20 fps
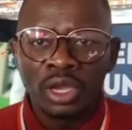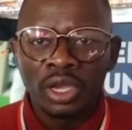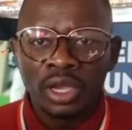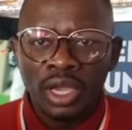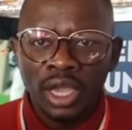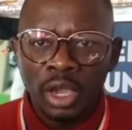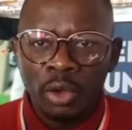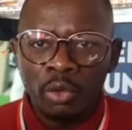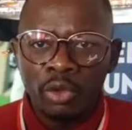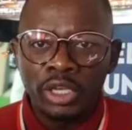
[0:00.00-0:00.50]

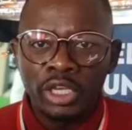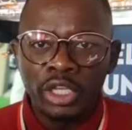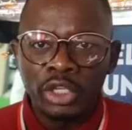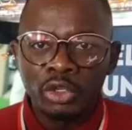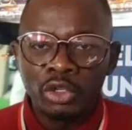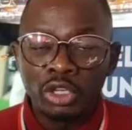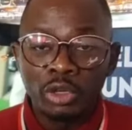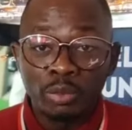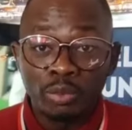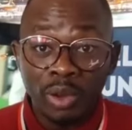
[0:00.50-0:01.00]
And when the
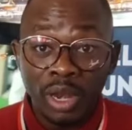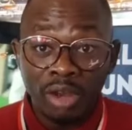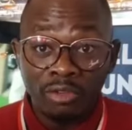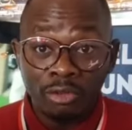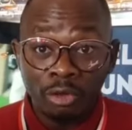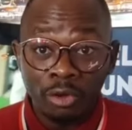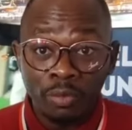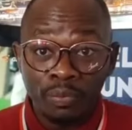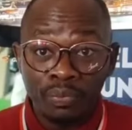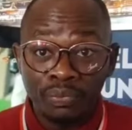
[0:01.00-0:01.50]
Unit
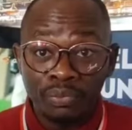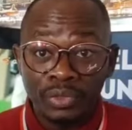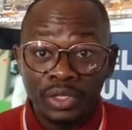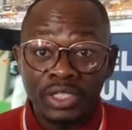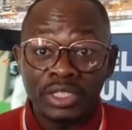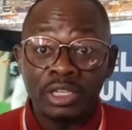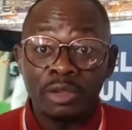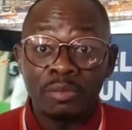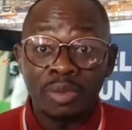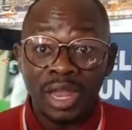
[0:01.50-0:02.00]
platform is a
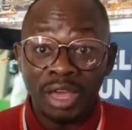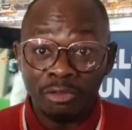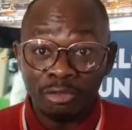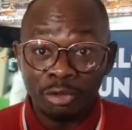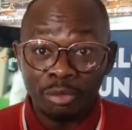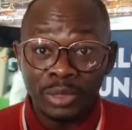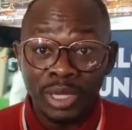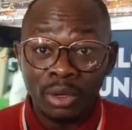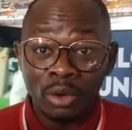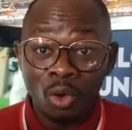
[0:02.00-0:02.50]
platform
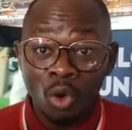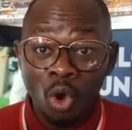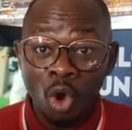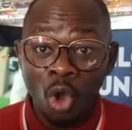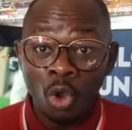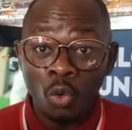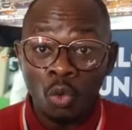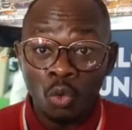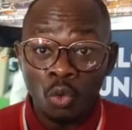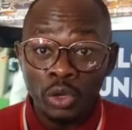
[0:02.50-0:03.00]
that will
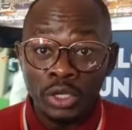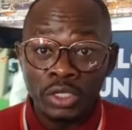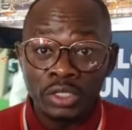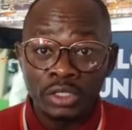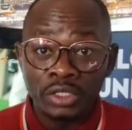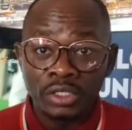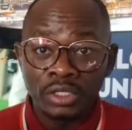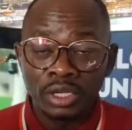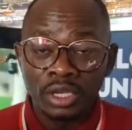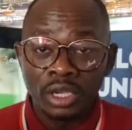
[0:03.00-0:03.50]
always
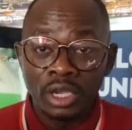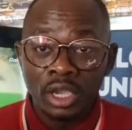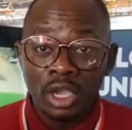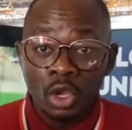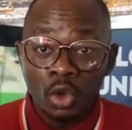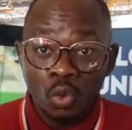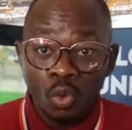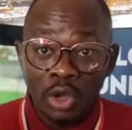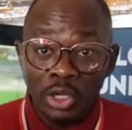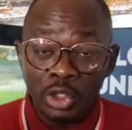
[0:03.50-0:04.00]

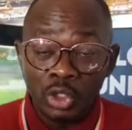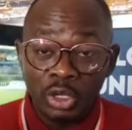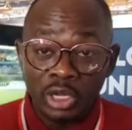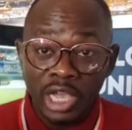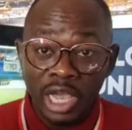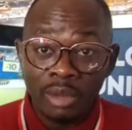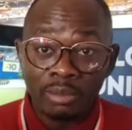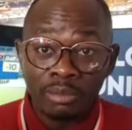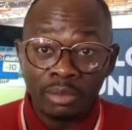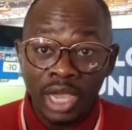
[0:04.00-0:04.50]
want to
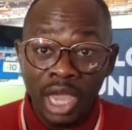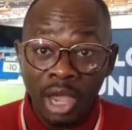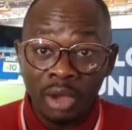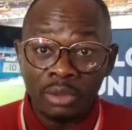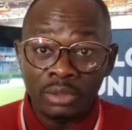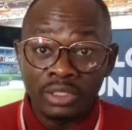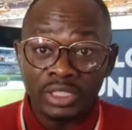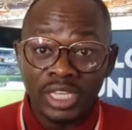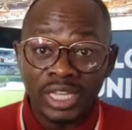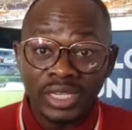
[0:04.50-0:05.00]
come out
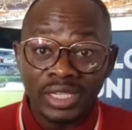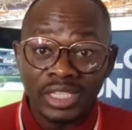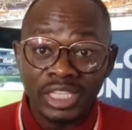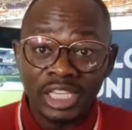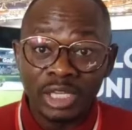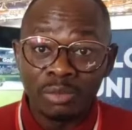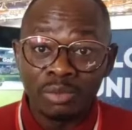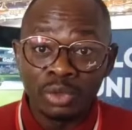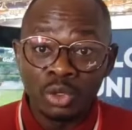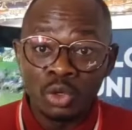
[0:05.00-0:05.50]
and
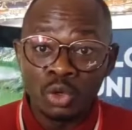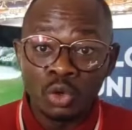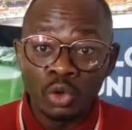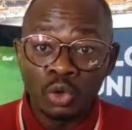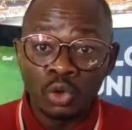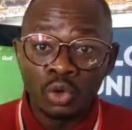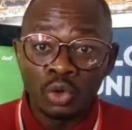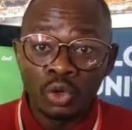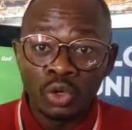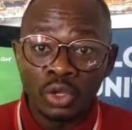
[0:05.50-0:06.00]
give you
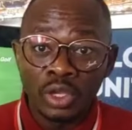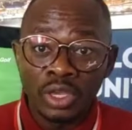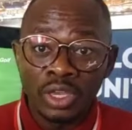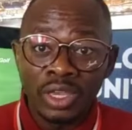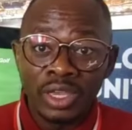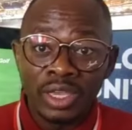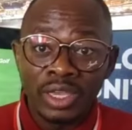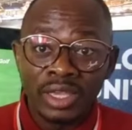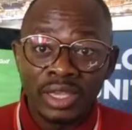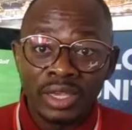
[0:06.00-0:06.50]

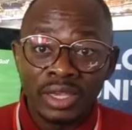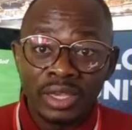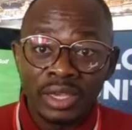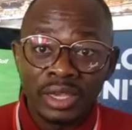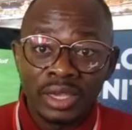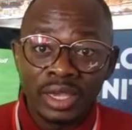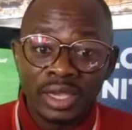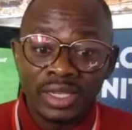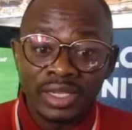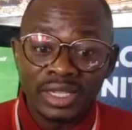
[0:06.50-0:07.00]

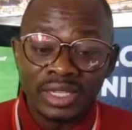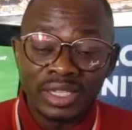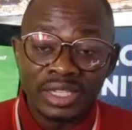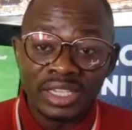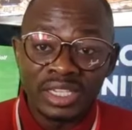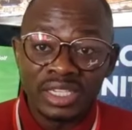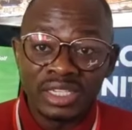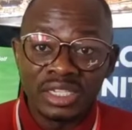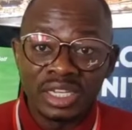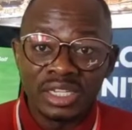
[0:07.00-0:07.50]
the
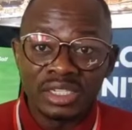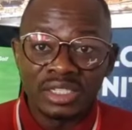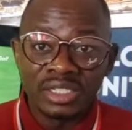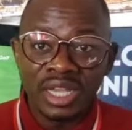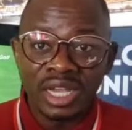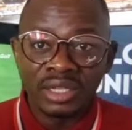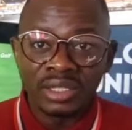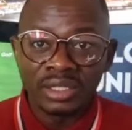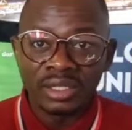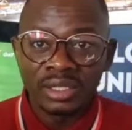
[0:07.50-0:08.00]
details, that
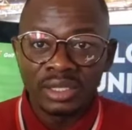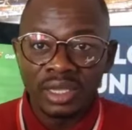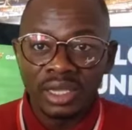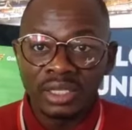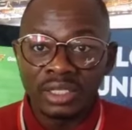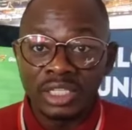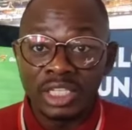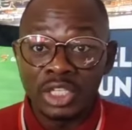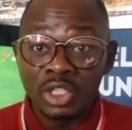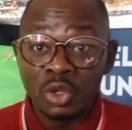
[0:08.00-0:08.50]
it
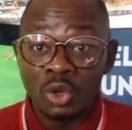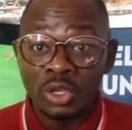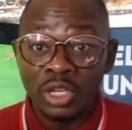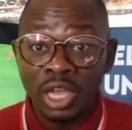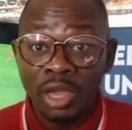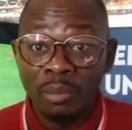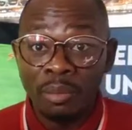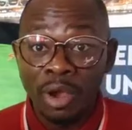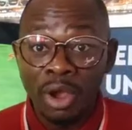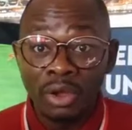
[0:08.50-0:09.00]
is not
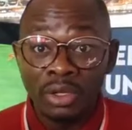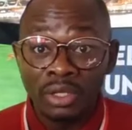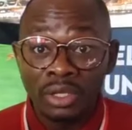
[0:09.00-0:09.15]
about